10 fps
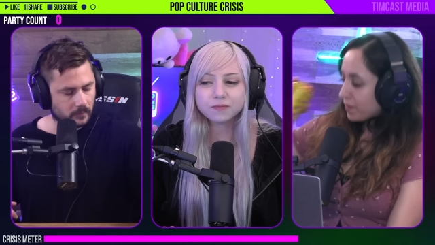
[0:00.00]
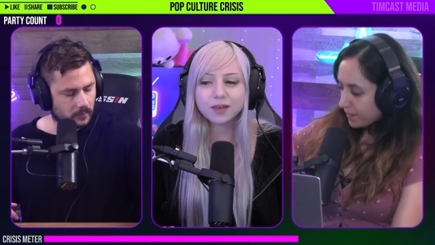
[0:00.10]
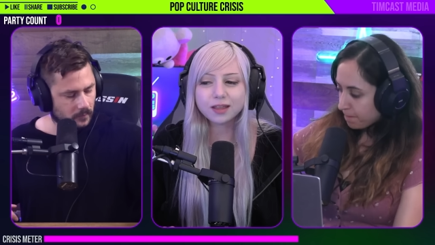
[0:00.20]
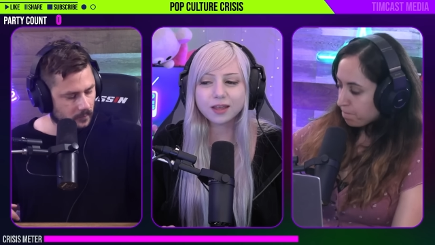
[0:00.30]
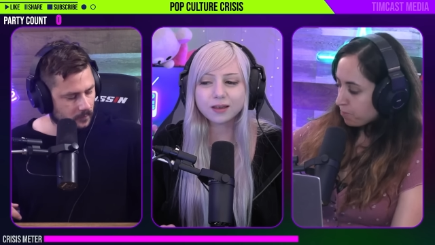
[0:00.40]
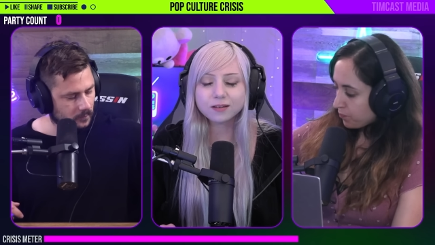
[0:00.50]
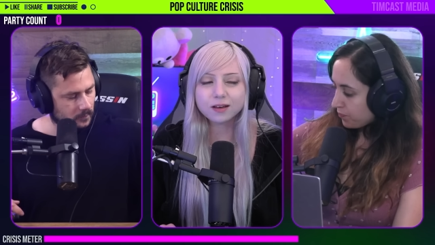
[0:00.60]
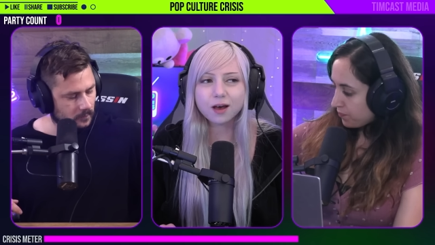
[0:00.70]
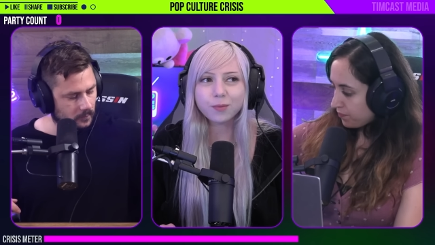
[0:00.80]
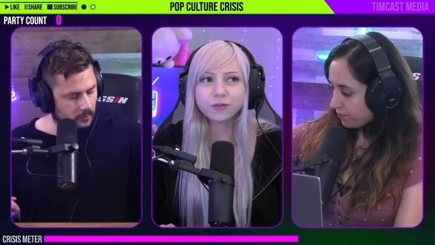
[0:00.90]
Speaker 1: and like a
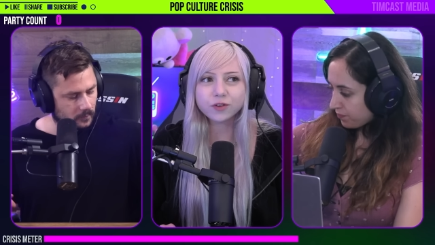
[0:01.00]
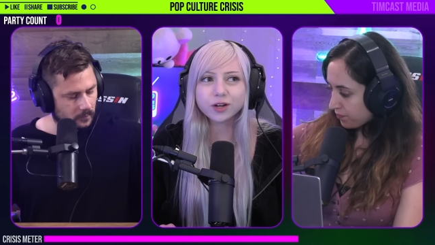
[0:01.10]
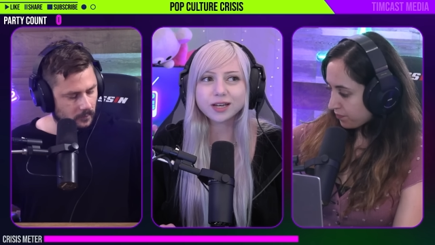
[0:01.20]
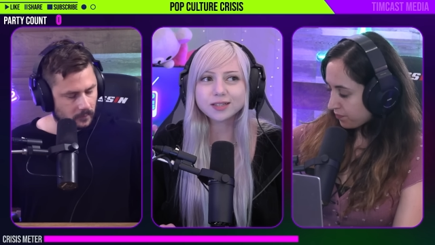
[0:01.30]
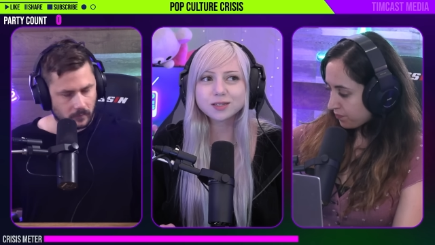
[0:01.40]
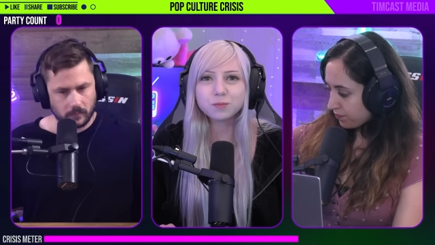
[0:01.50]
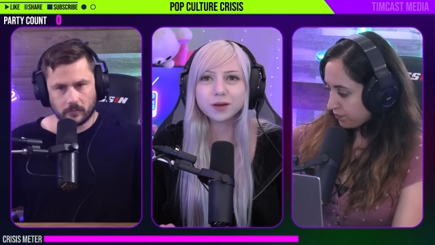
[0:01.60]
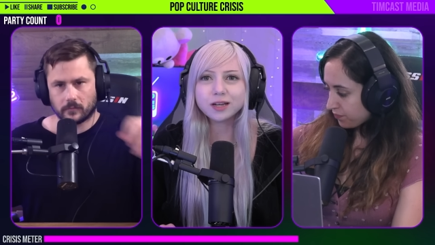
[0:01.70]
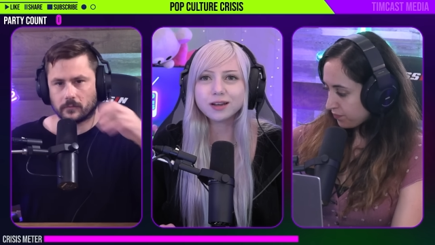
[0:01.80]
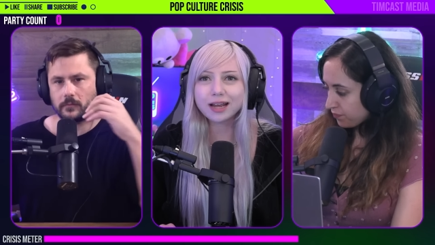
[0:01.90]
couple of her hits,
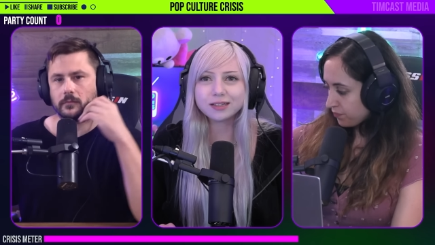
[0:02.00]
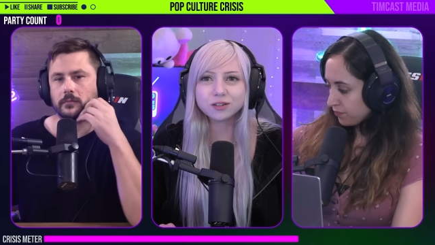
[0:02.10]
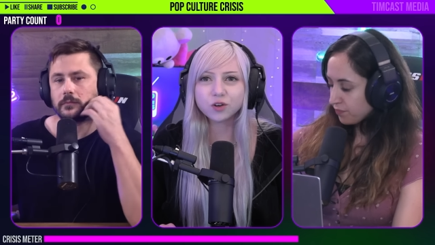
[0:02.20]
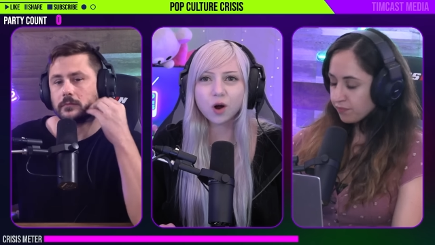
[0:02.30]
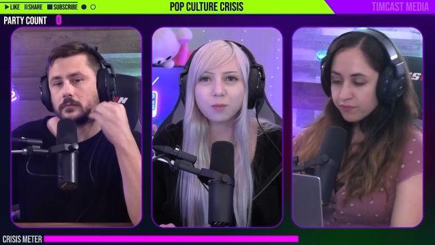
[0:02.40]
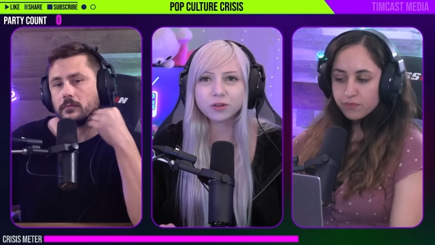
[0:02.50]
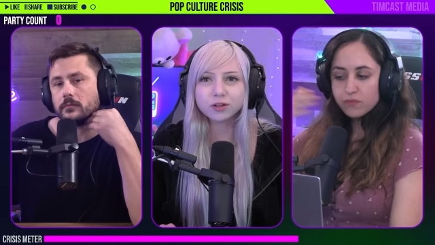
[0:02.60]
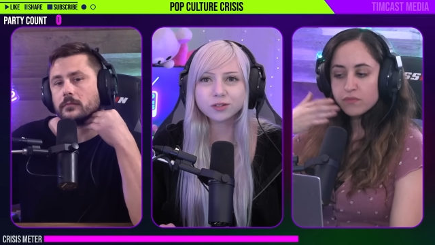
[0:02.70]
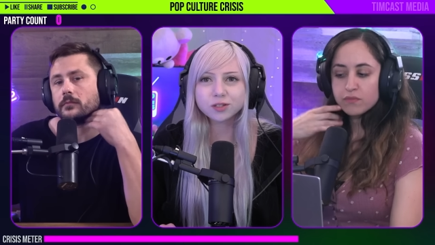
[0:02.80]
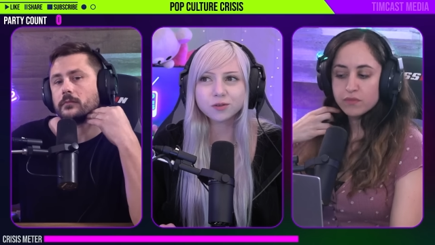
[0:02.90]
but I didn't grow up with her.
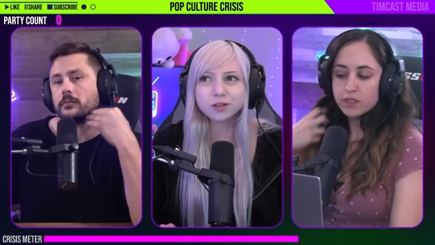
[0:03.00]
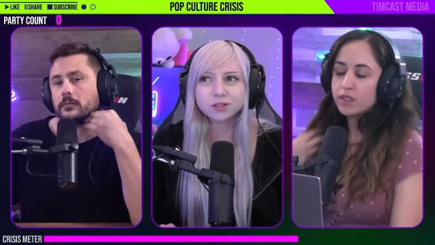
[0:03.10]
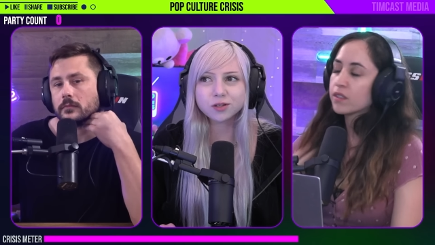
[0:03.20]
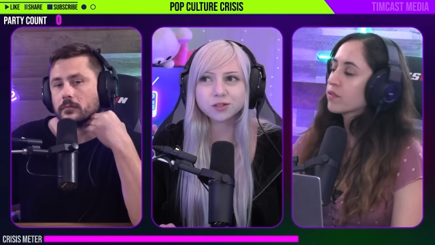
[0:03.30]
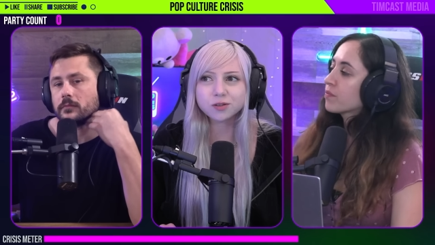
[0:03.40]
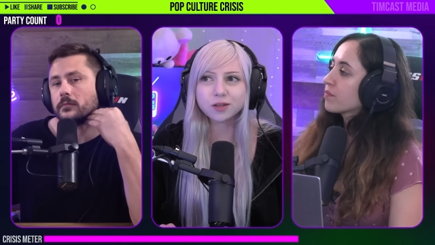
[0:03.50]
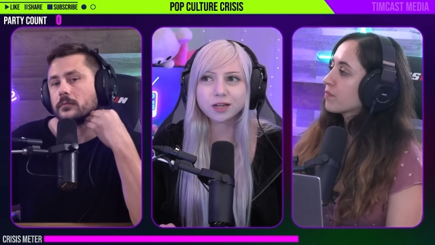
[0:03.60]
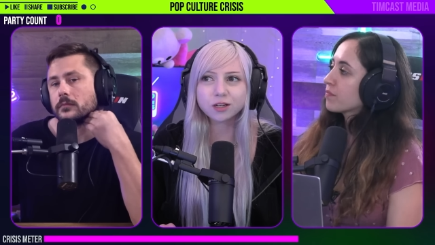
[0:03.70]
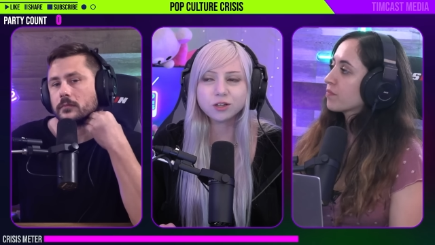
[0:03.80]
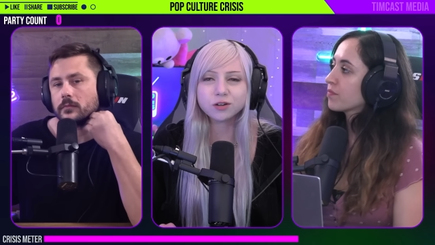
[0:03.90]
So there's also like a
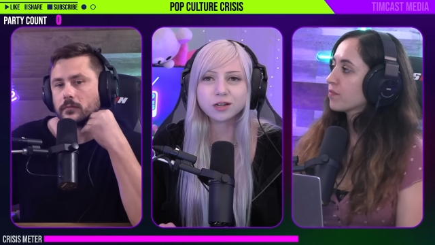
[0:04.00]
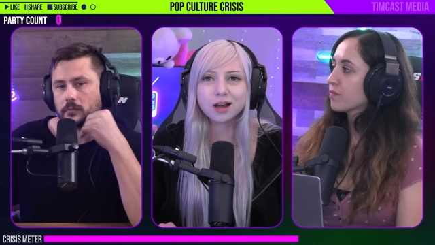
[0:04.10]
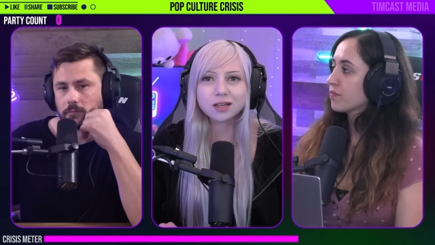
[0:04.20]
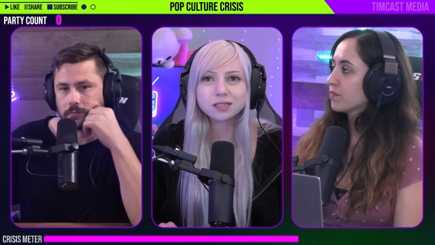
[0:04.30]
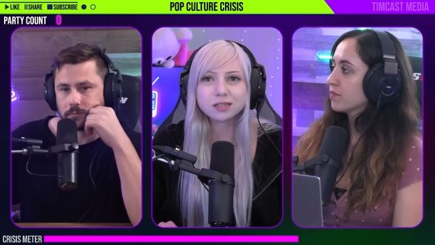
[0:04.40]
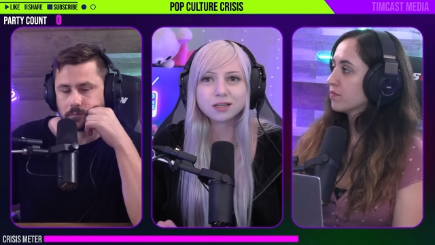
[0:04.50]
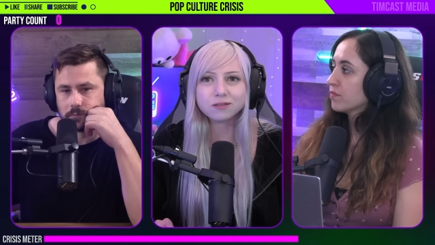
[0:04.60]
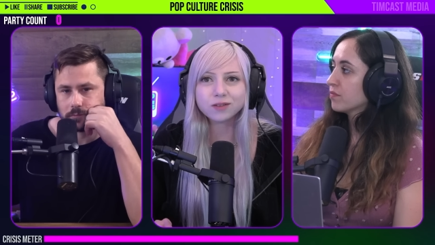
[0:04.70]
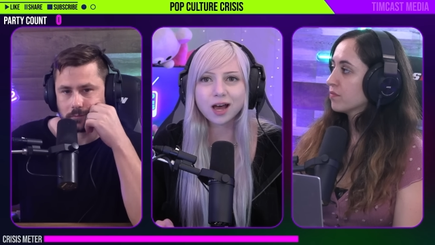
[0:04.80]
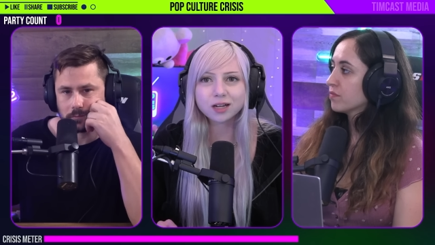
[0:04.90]
curiosity
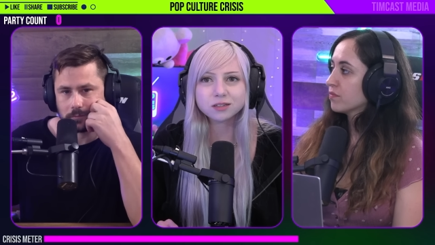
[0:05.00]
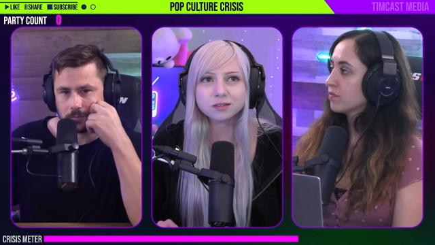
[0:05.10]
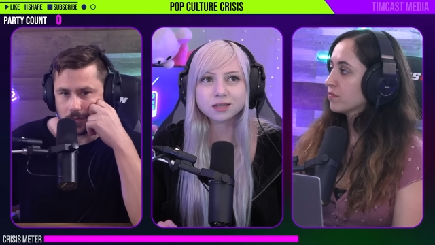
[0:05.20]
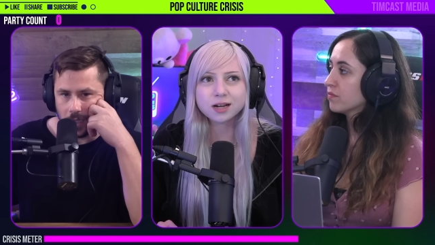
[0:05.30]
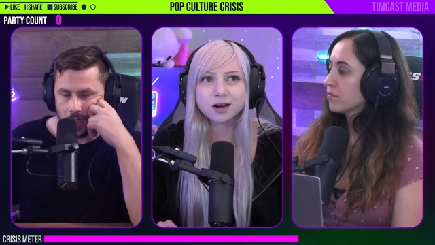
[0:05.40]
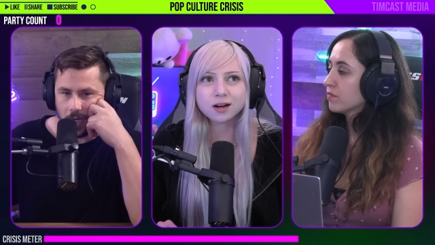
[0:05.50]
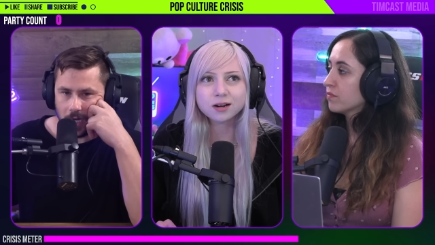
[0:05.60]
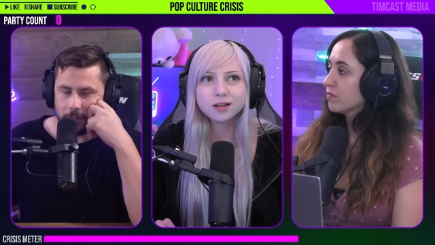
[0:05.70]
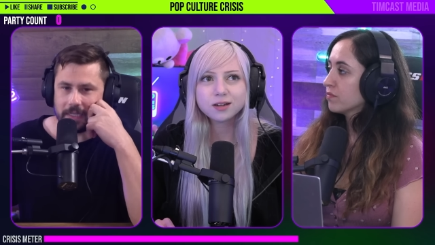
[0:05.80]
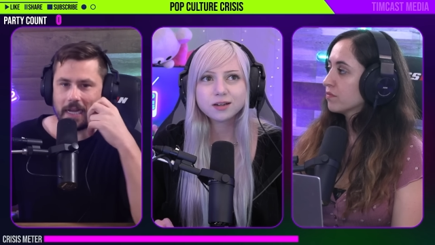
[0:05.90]
factor there.
Speaker 2: I
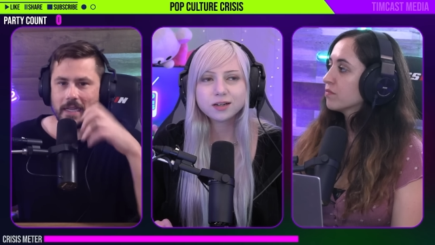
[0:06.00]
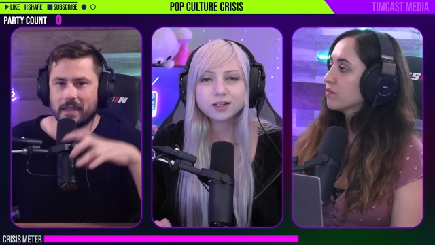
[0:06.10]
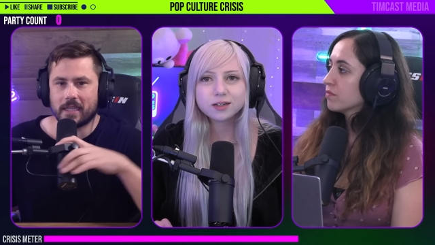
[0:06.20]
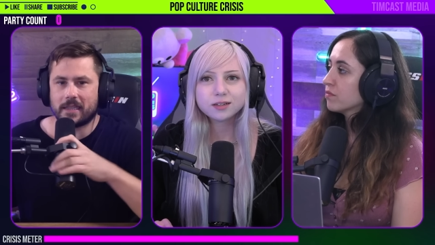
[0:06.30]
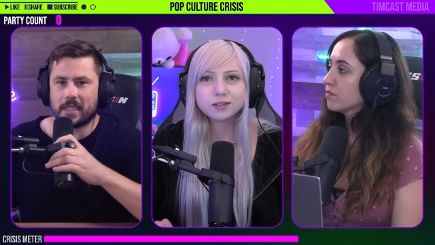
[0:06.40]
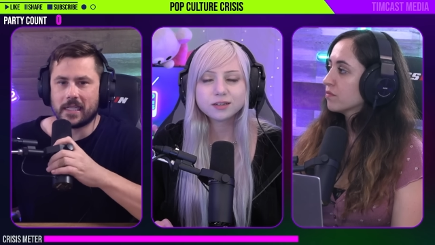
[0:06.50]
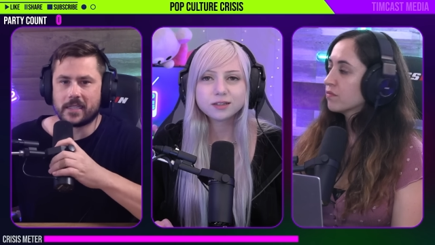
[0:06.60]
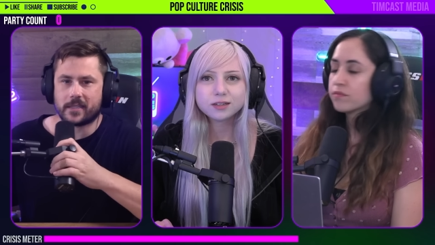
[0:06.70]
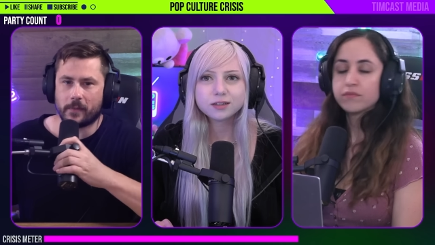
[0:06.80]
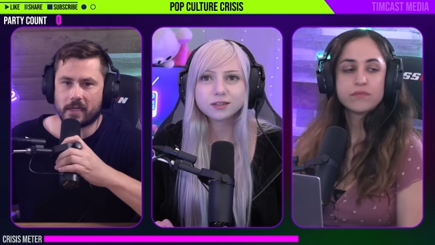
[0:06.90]
mean, I think they need
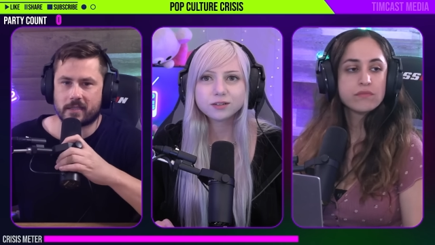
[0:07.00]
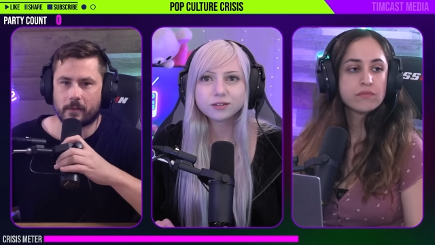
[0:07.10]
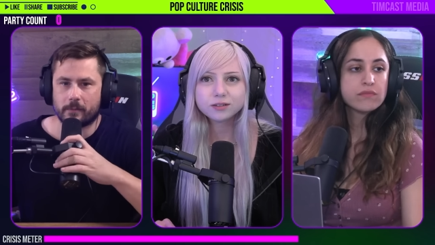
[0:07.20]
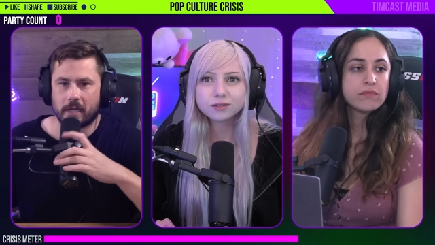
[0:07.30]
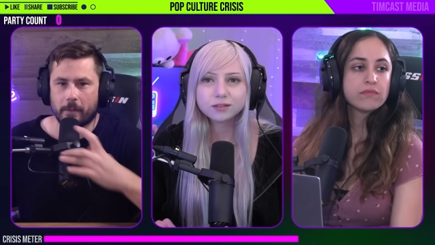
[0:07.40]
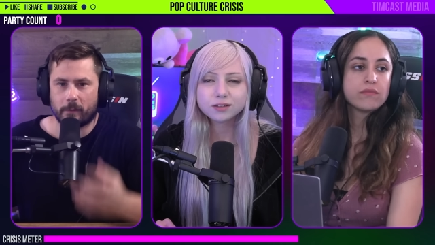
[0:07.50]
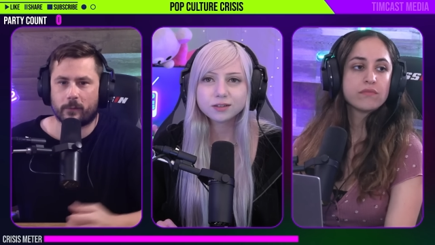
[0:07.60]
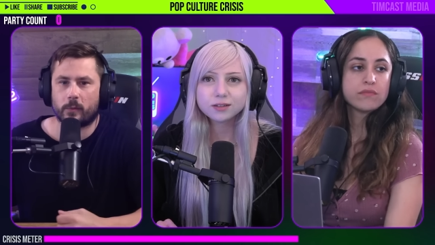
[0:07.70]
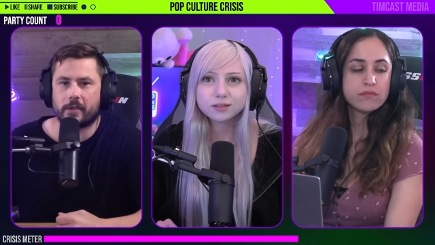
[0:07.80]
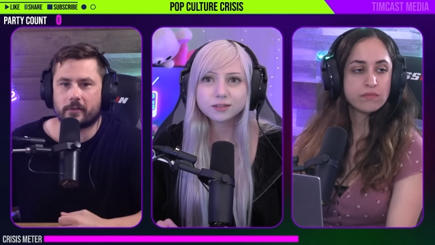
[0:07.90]
to make some type of weird